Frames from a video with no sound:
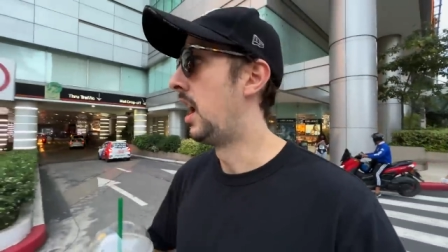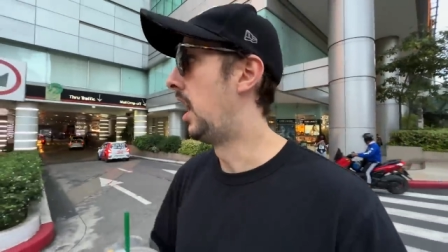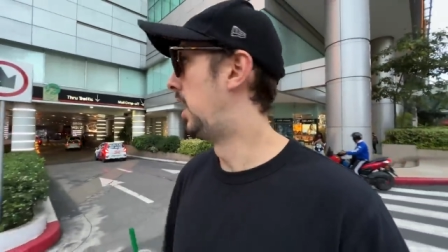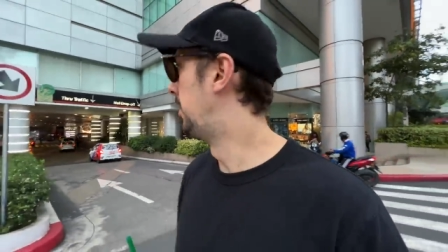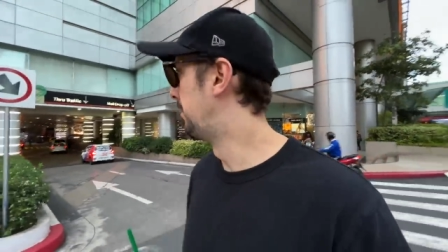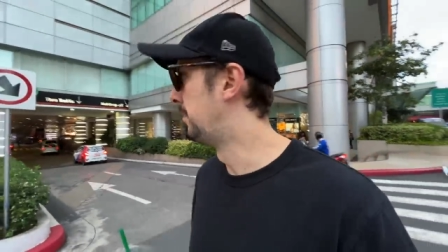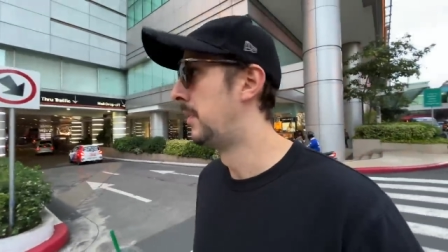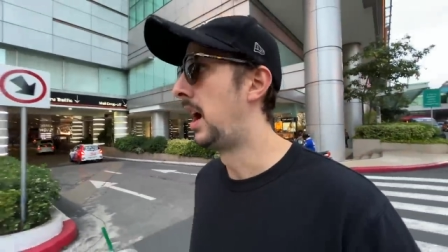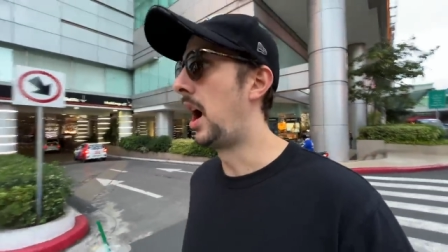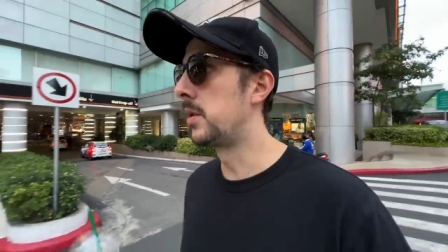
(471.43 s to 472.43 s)
Um,
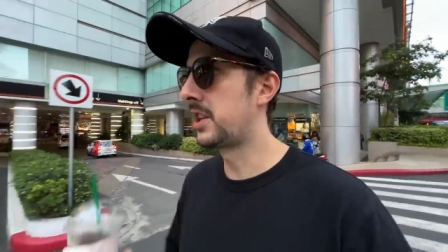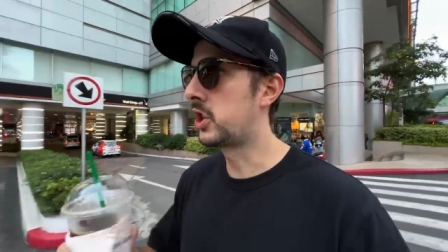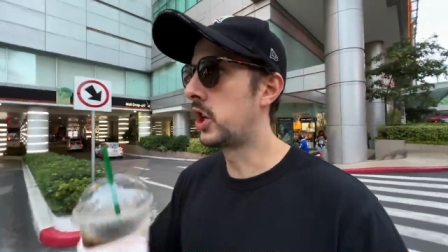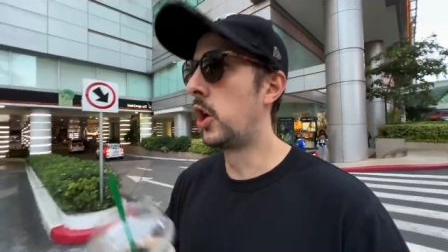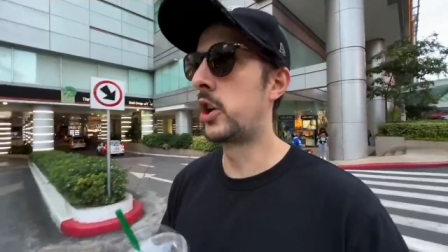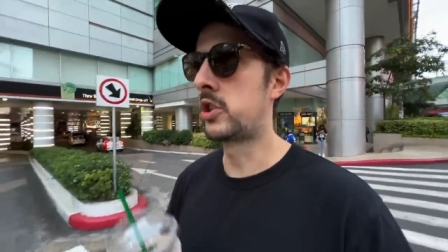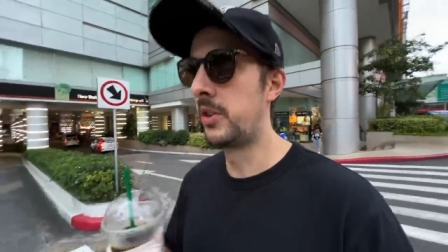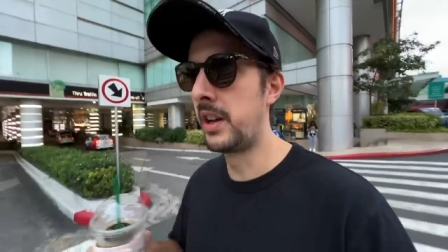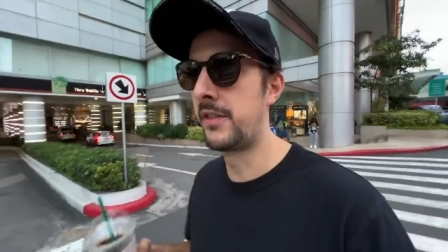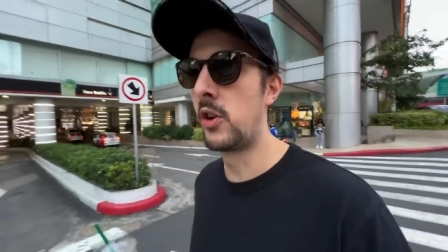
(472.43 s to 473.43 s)
I was actually hooked
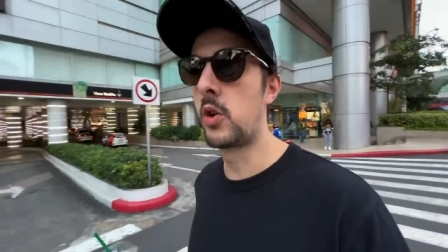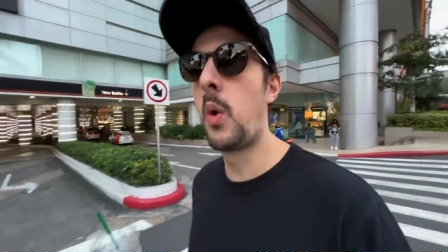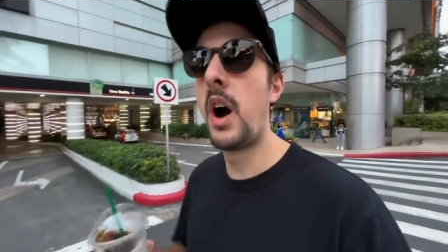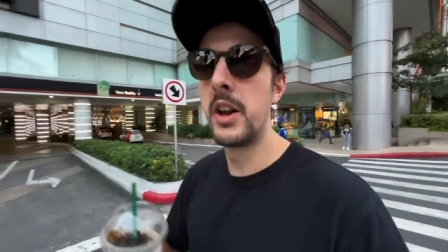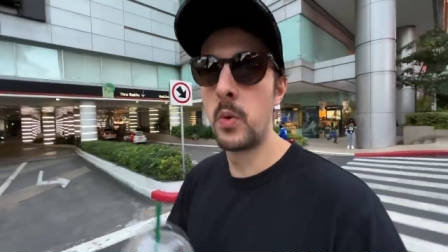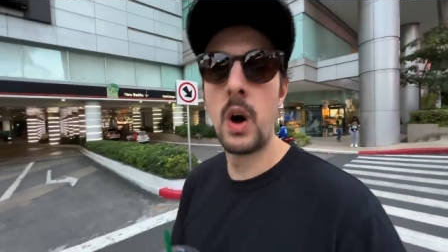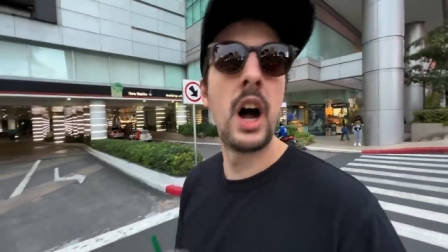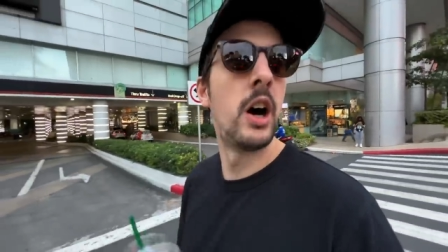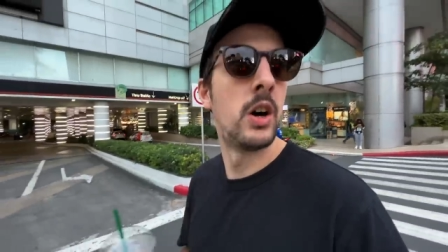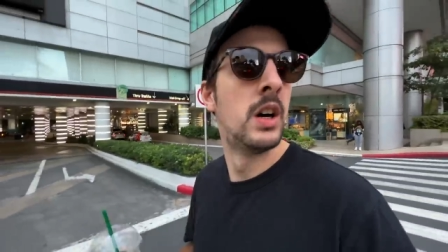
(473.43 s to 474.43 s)
on it for quite a
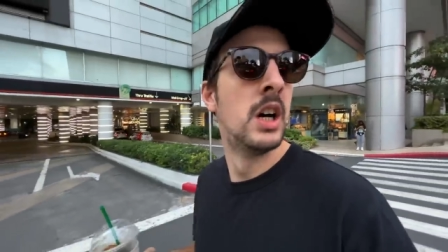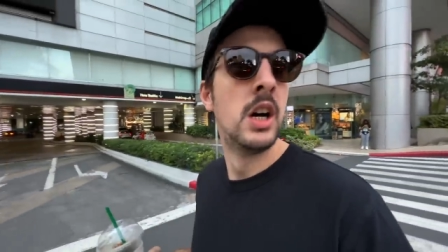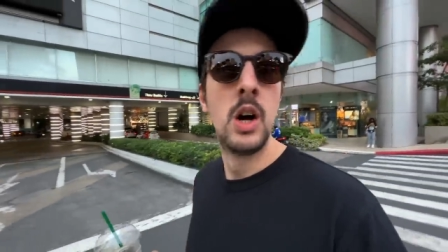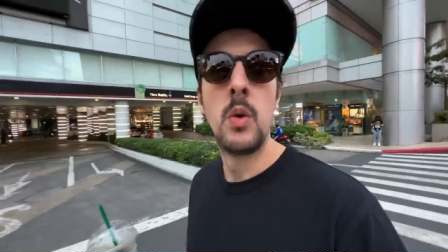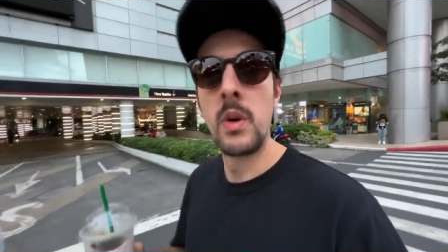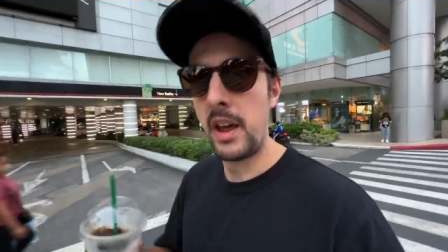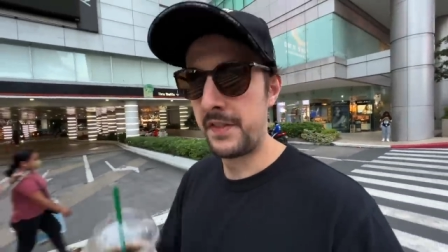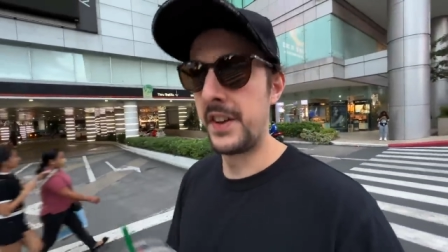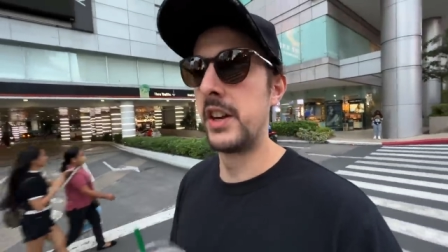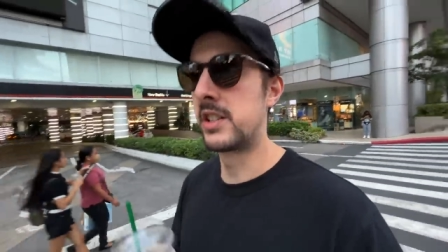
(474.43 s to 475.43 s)
while when I
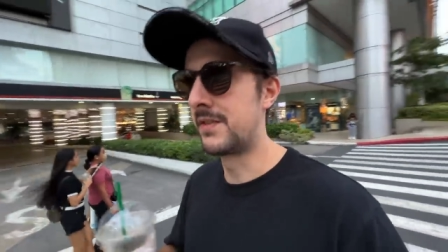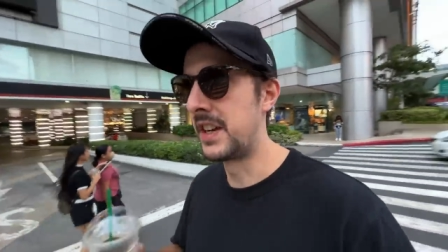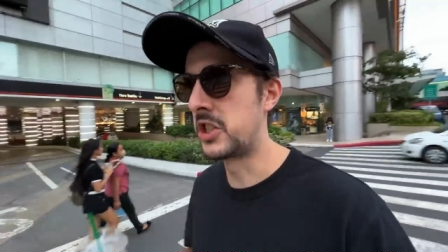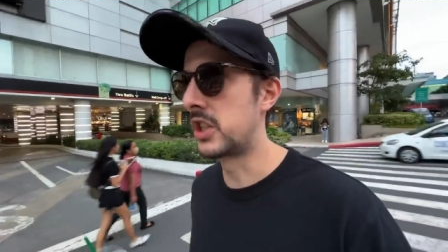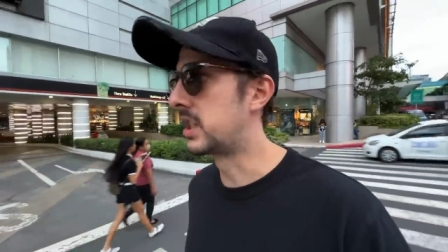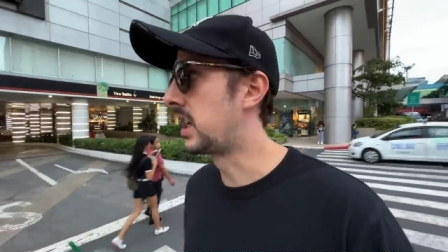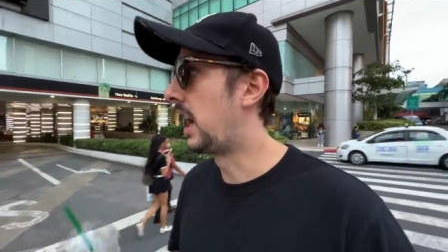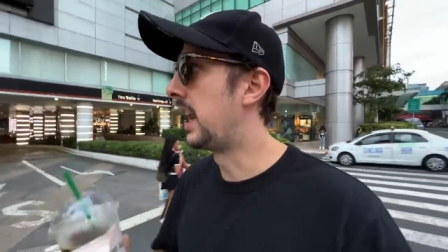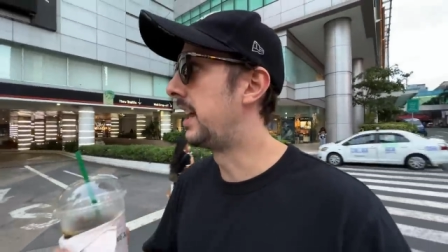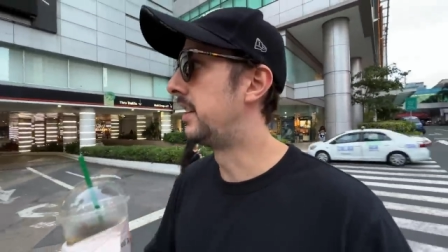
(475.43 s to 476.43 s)
first ventured to
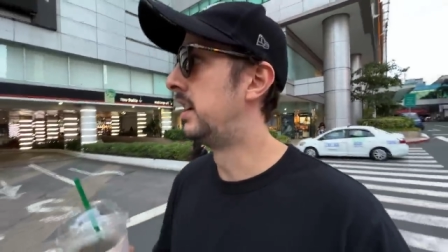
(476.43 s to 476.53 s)
Thailand.